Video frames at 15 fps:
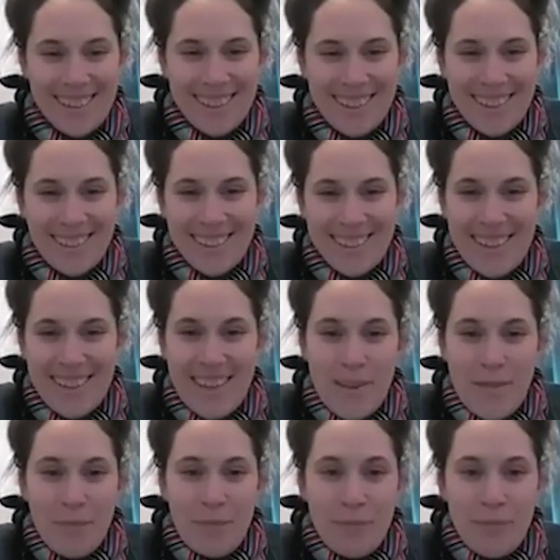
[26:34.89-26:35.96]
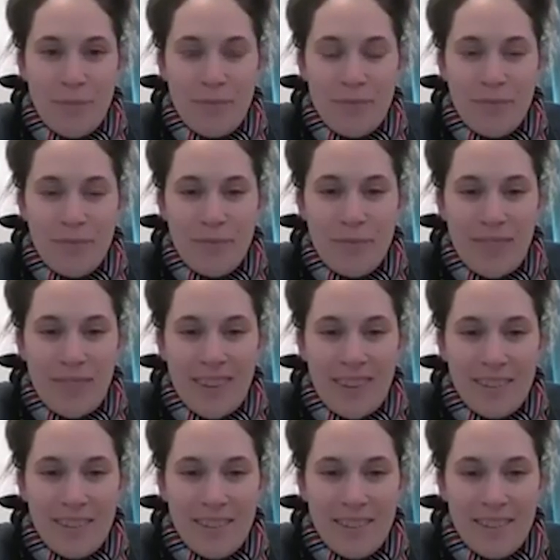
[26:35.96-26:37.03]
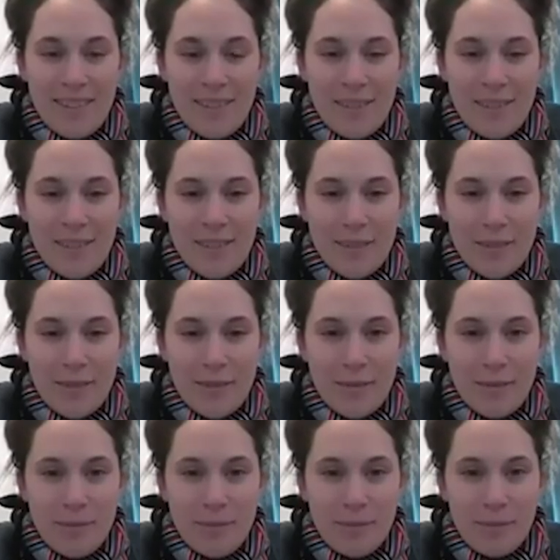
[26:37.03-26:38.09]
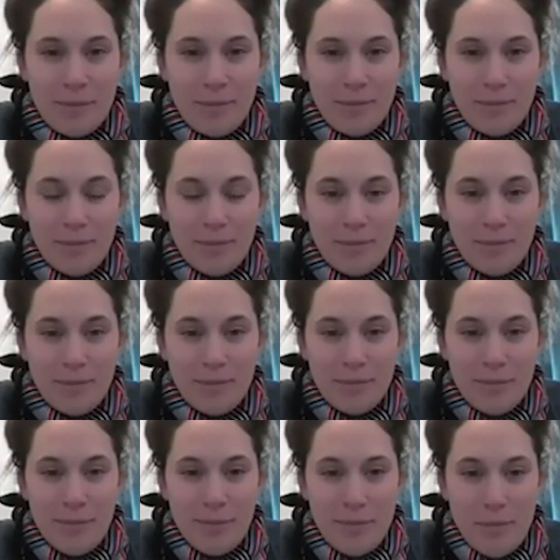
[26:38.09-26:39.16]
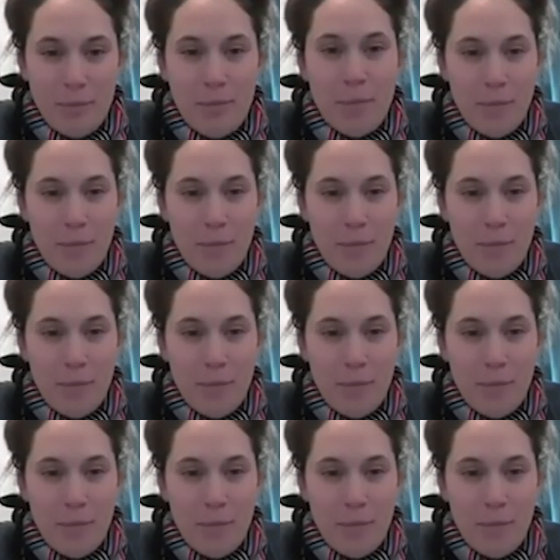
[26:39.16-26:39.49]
No words are spoken by the person on screen.